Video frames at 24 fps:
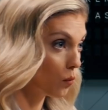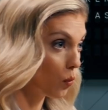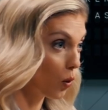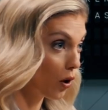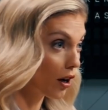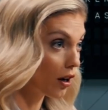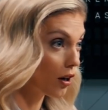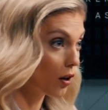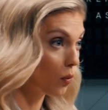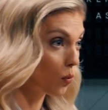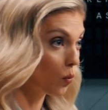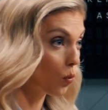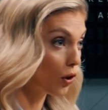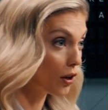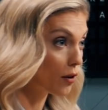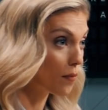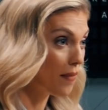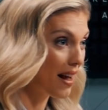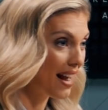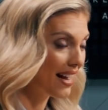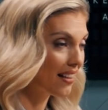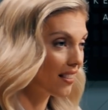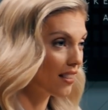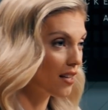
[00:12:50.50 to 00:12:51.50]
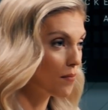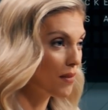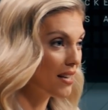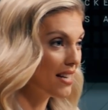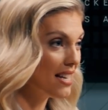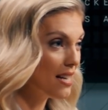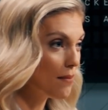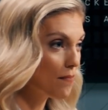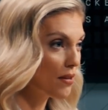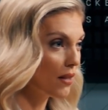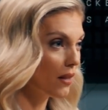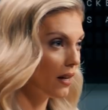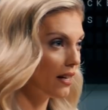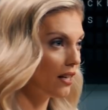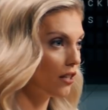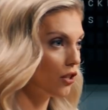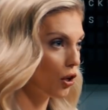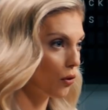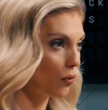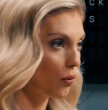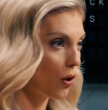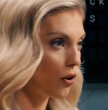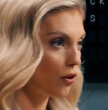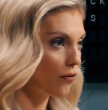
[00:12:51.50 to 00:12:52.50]
work would make the manipulated
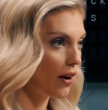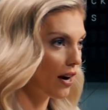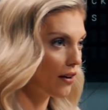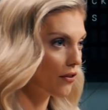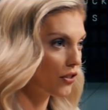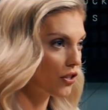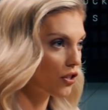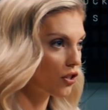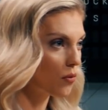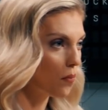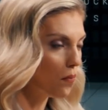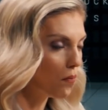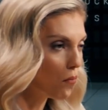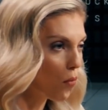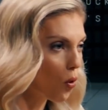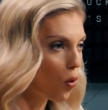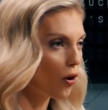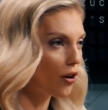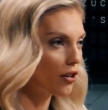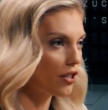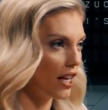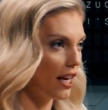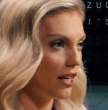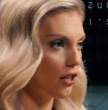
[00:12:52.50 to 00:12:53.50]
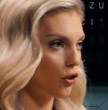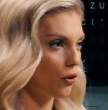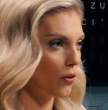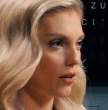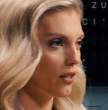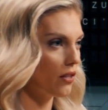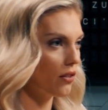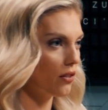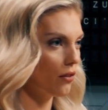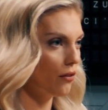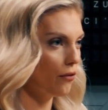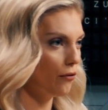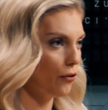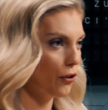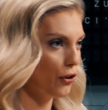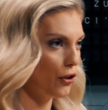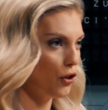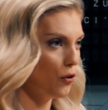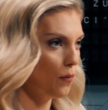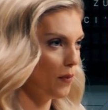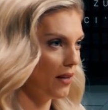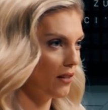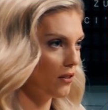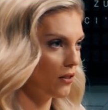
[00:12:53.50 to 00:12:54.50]
coronaviruses more dangerous for
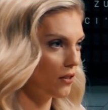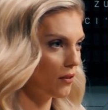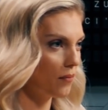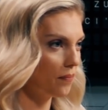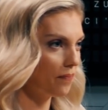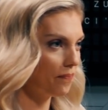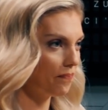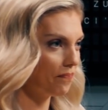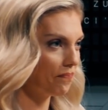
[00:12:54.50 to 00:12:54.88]
humans.